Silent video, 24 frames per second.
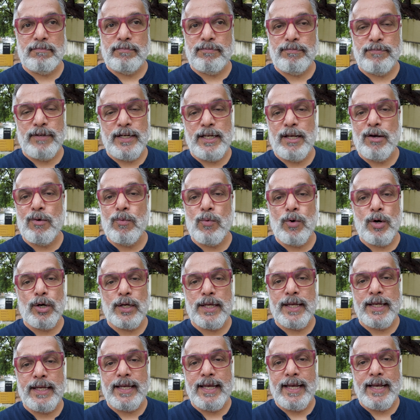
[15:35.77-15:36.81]
when you're
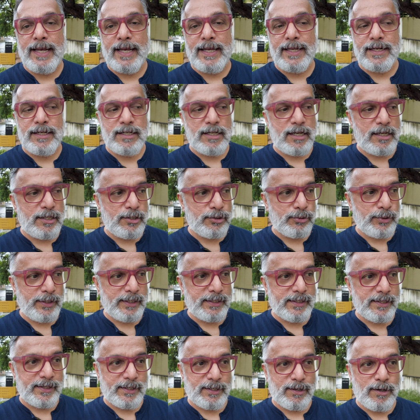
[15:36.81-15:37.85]
walking and doing
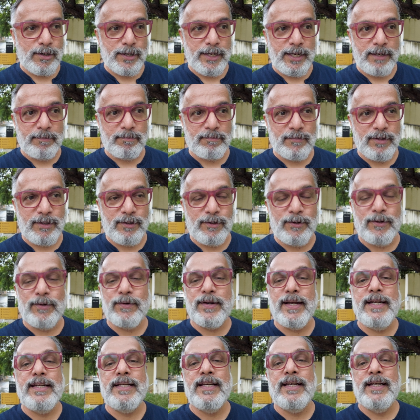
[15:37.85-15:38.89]
the recording. All
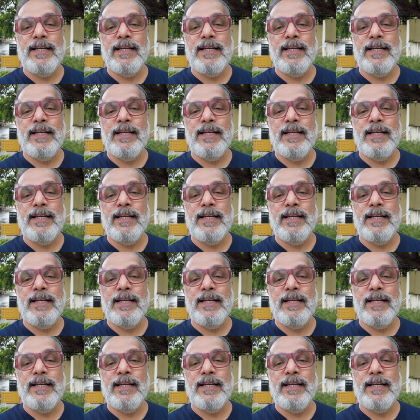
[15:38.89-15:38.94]
right.